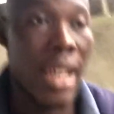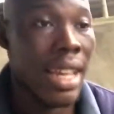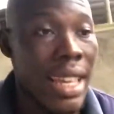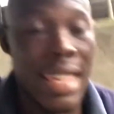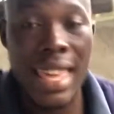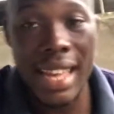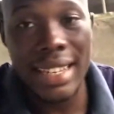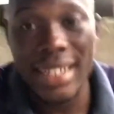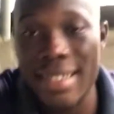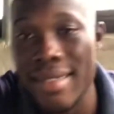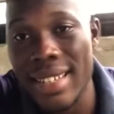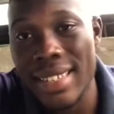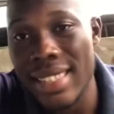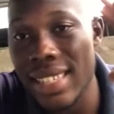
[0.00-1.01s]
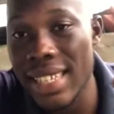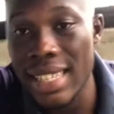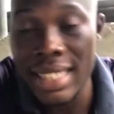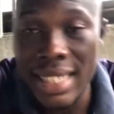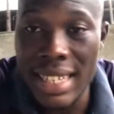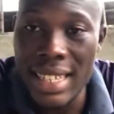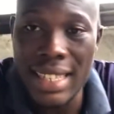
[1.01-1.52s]
Here in
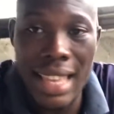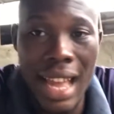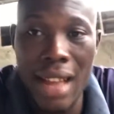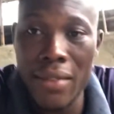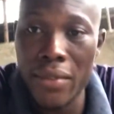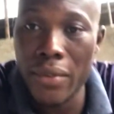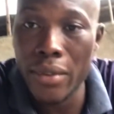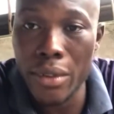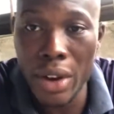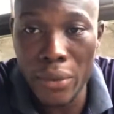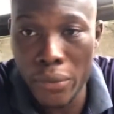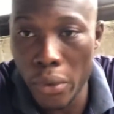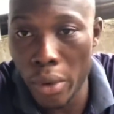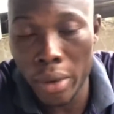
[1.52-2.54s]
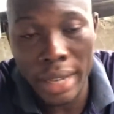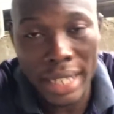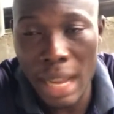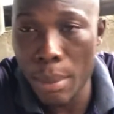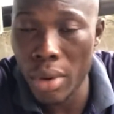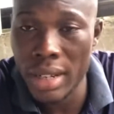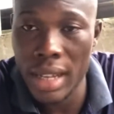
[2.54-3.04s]
the east, I have rainfall in
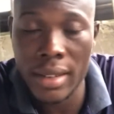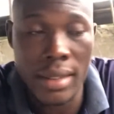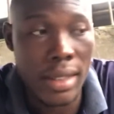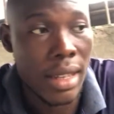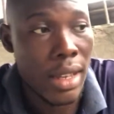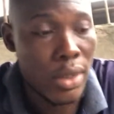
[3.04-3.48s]
abundance.